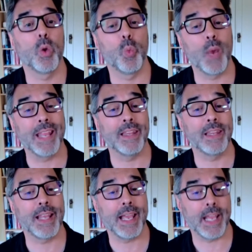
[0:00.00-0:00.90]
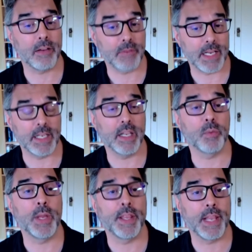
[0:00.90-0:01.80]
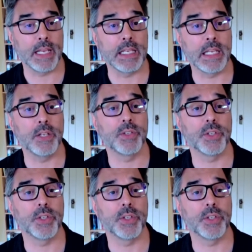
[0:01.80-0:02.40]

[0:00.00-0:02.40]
when they are ready and when they need